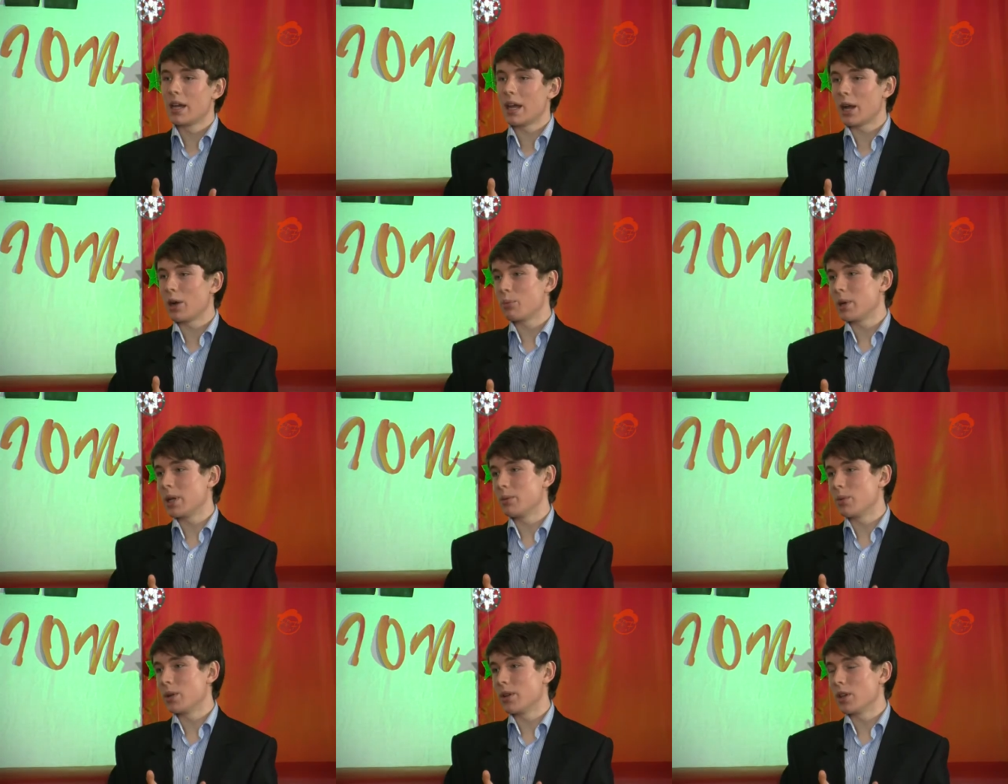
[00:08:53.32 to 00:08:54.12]
young
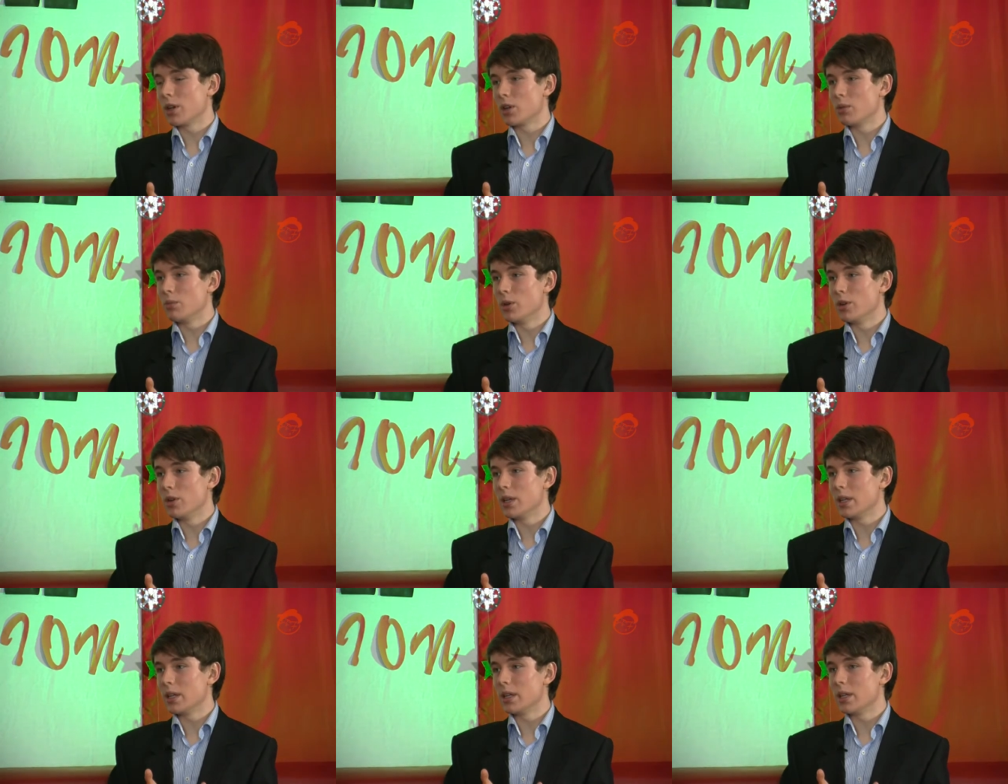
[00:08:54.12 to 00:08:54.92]
people in the
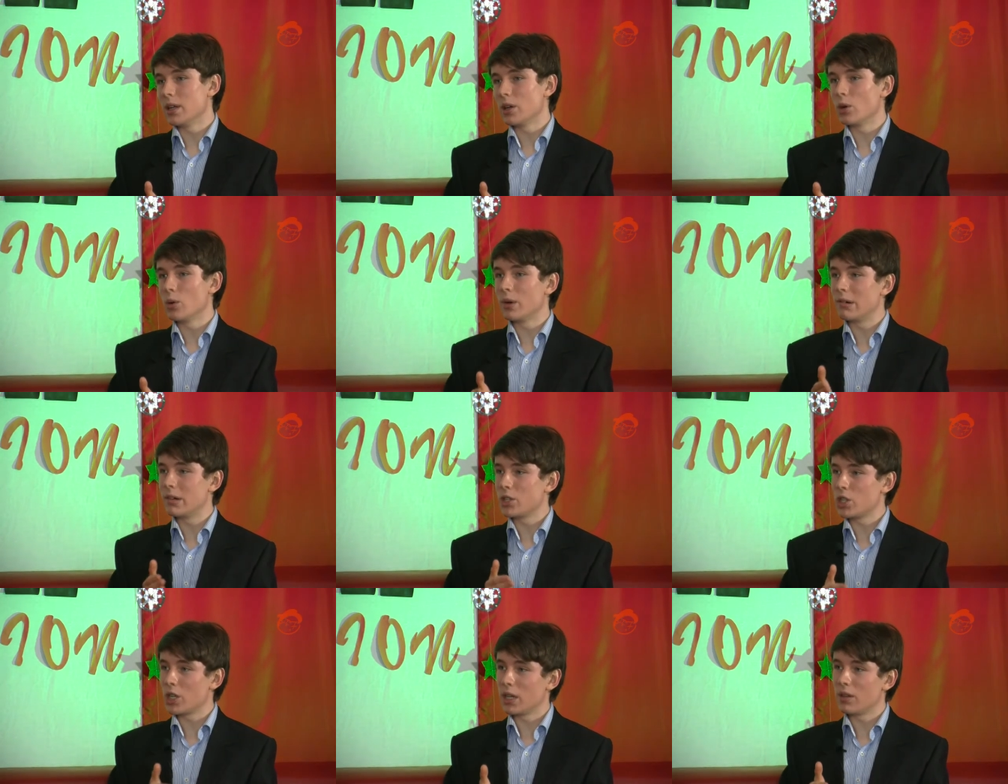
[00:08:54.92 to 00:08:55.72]
community who are
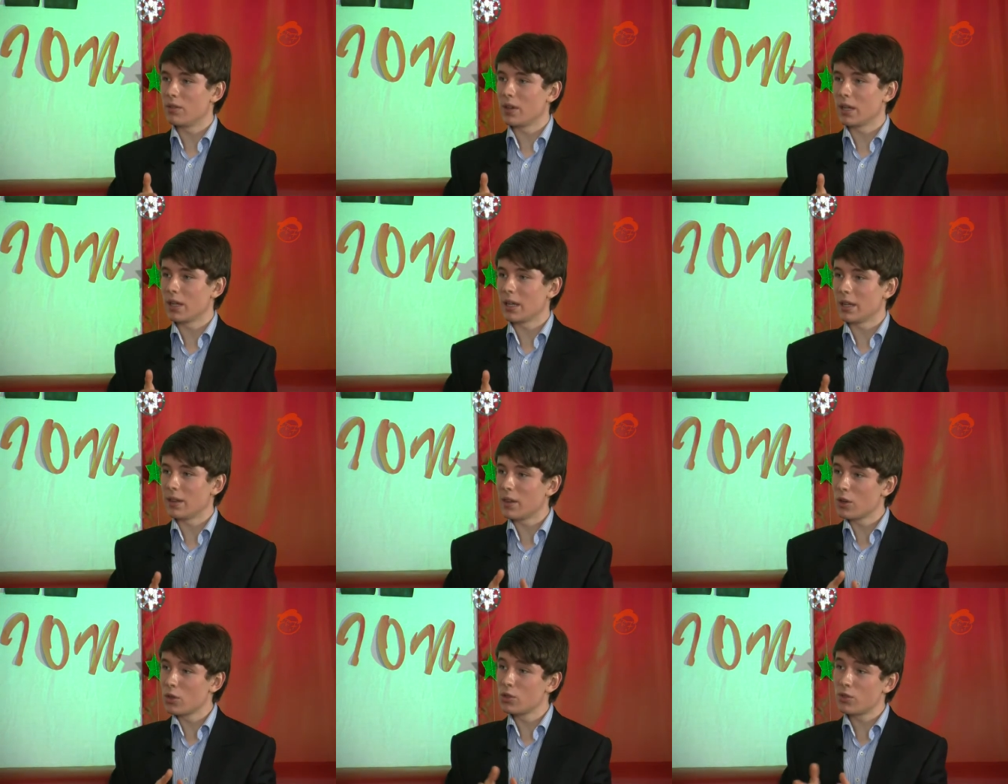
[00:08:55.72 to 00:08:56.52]
achieving
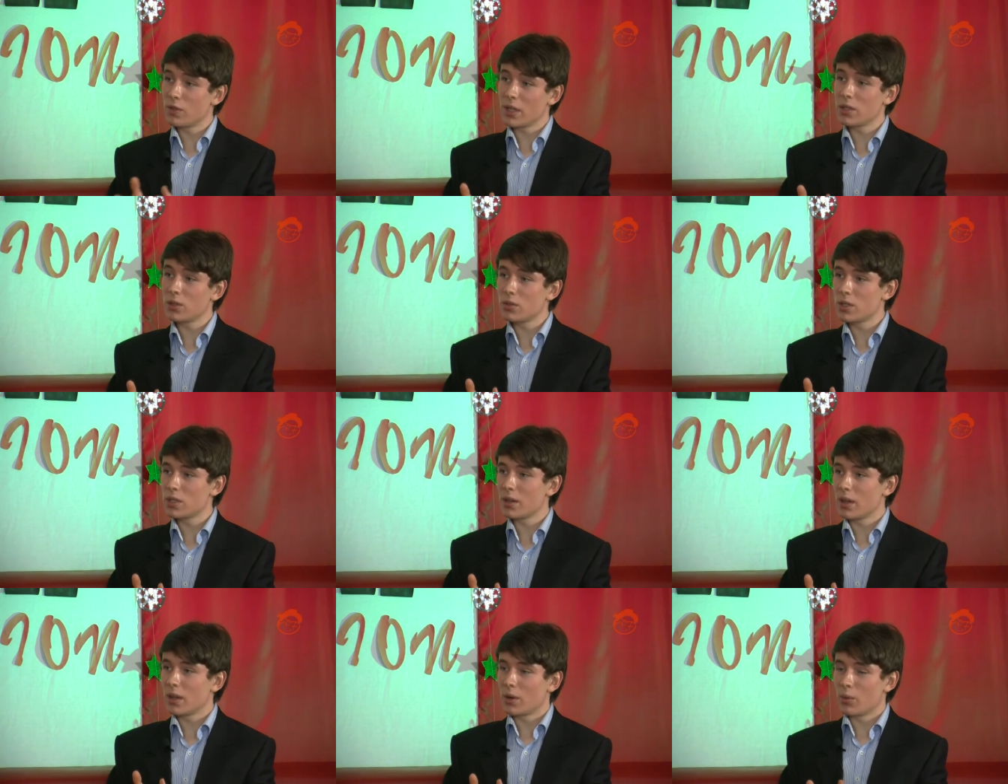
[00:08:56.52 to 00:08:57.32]
in those fields,
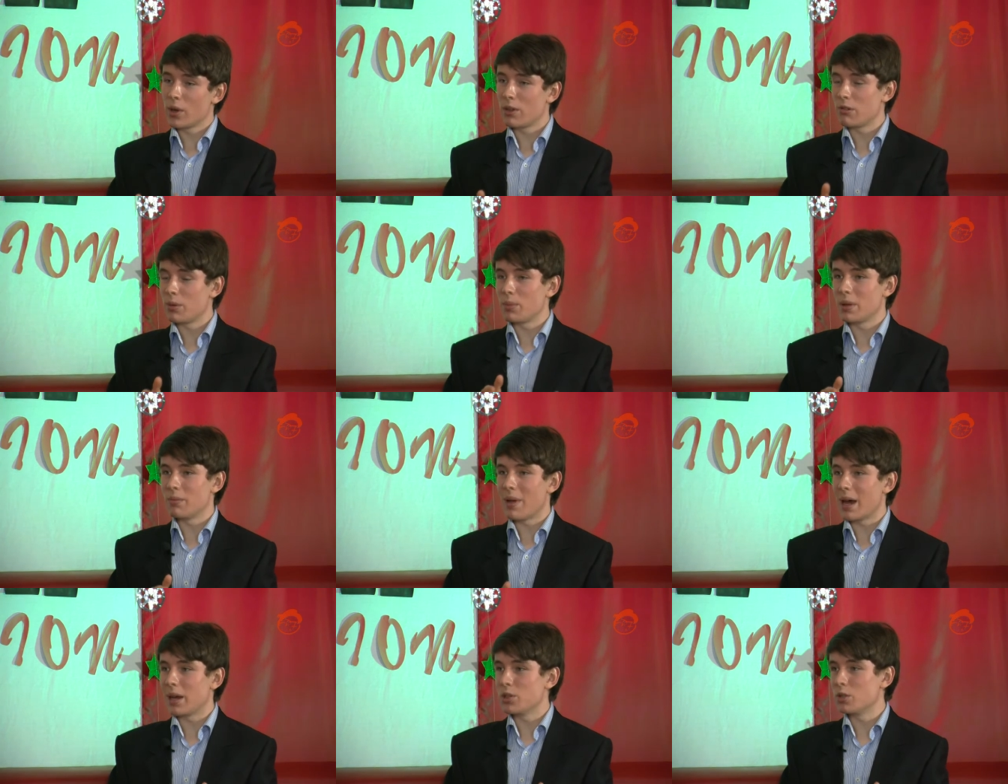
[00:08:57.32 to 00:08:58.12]
whether it be
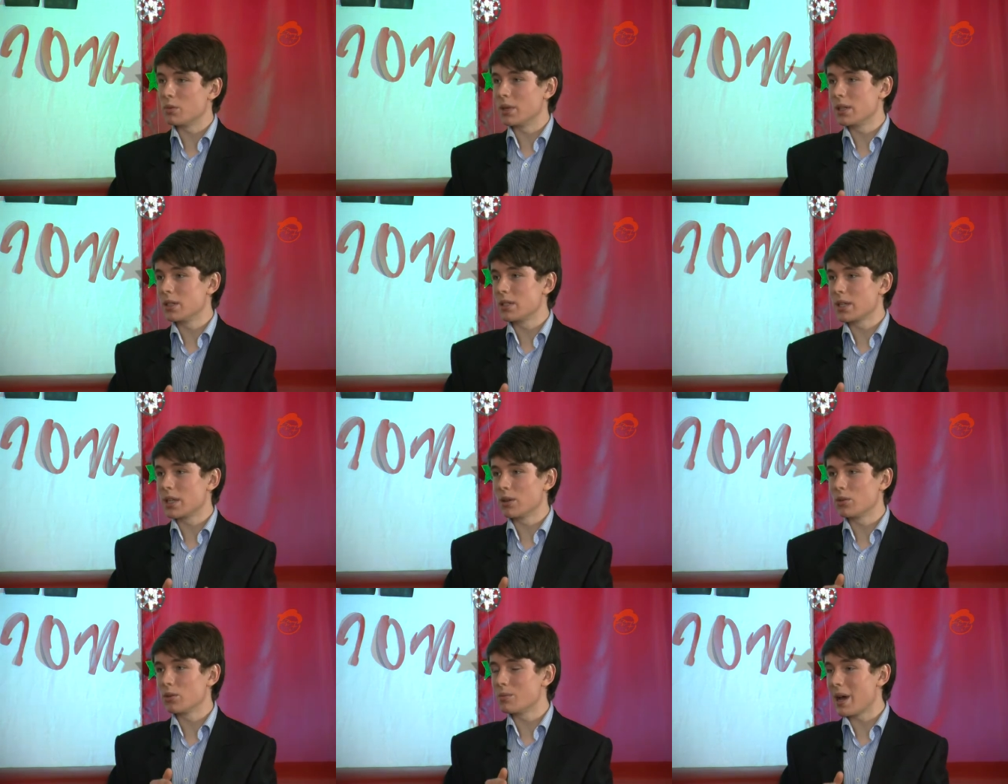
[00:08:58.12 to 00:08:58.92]
management,
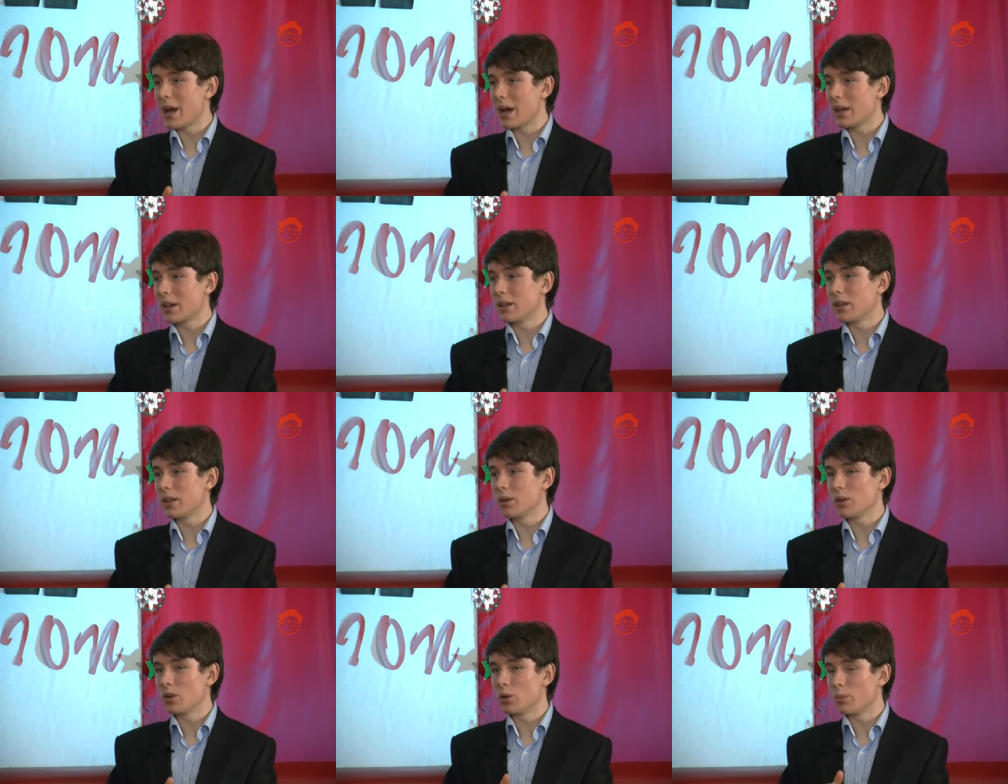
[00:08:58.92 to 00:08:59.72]
skills,
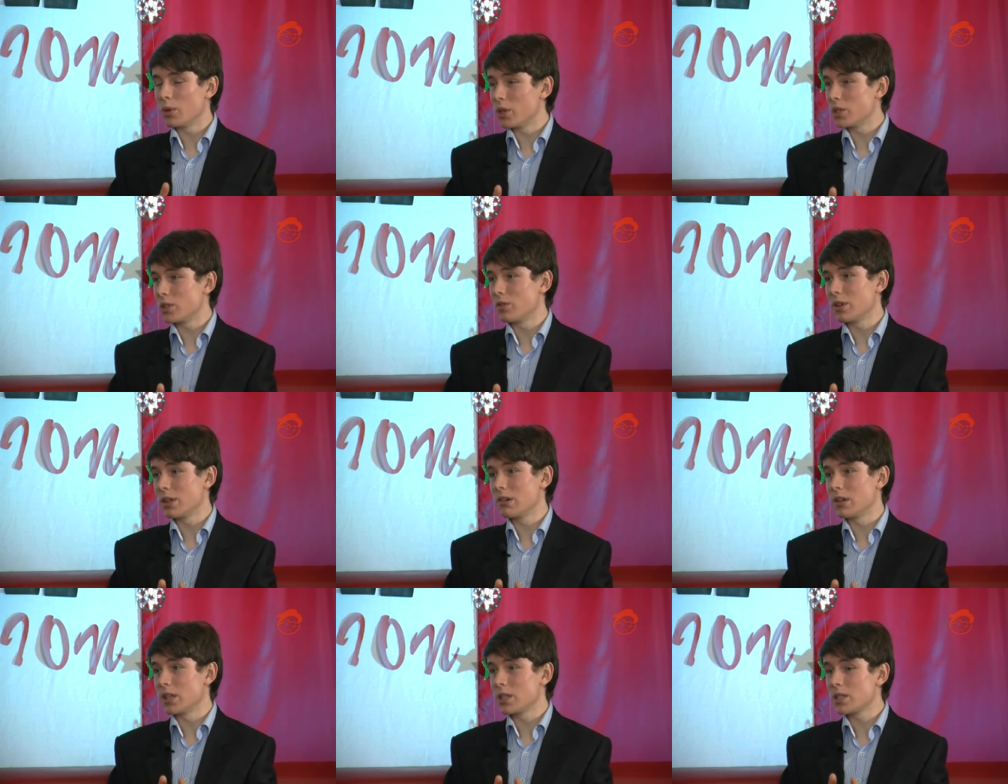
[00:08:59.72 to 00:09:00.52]
marketing or
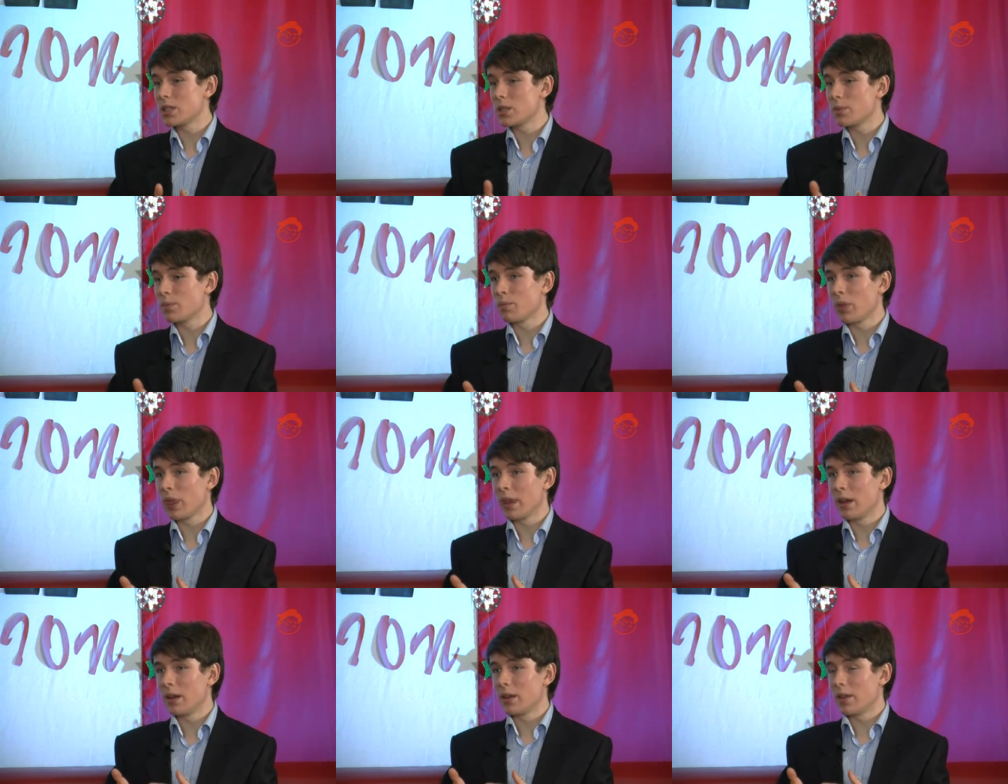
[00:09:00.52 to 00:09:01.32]
perseverance.
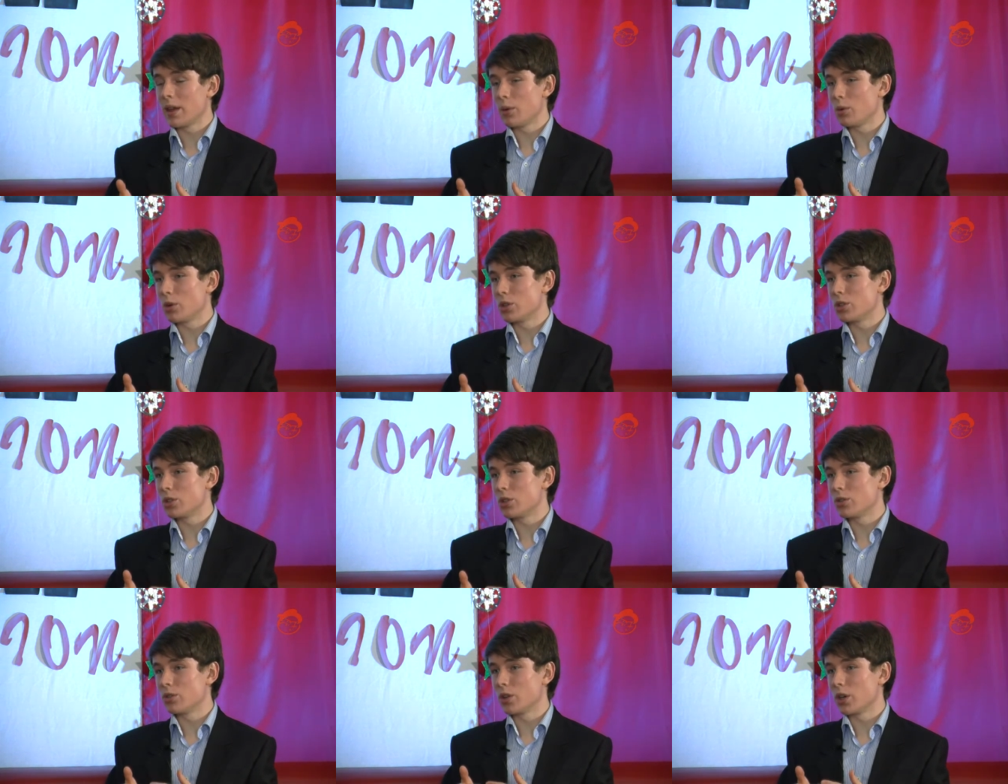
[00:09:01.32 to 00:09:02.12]
They wanted
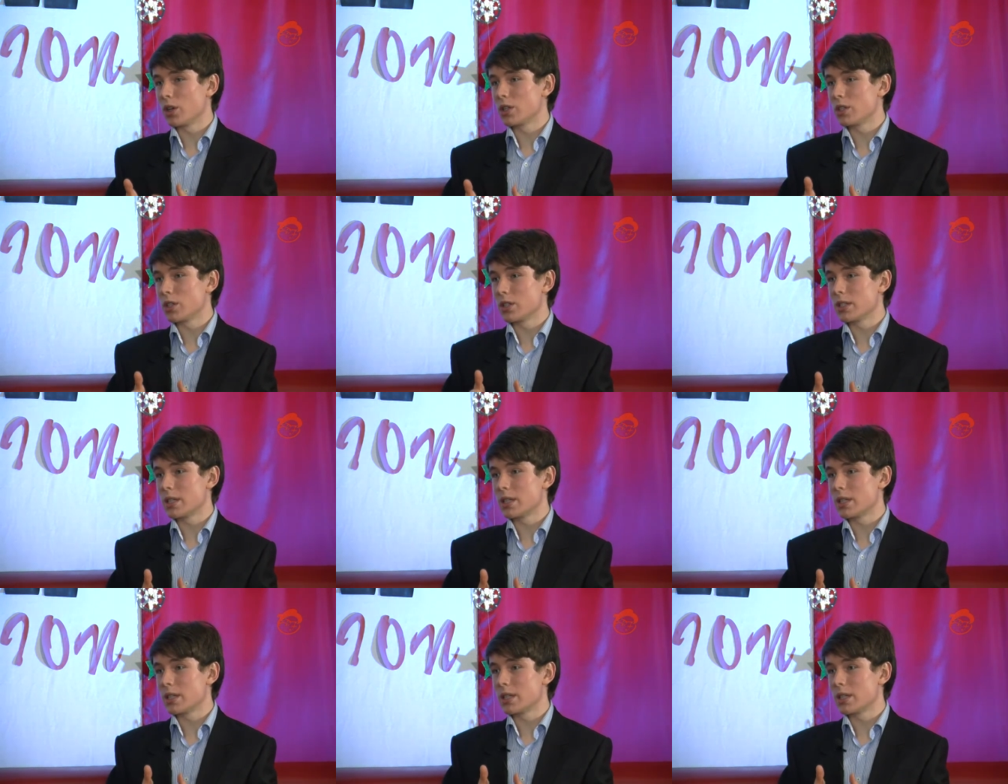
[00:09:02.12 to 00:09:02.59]
to focus on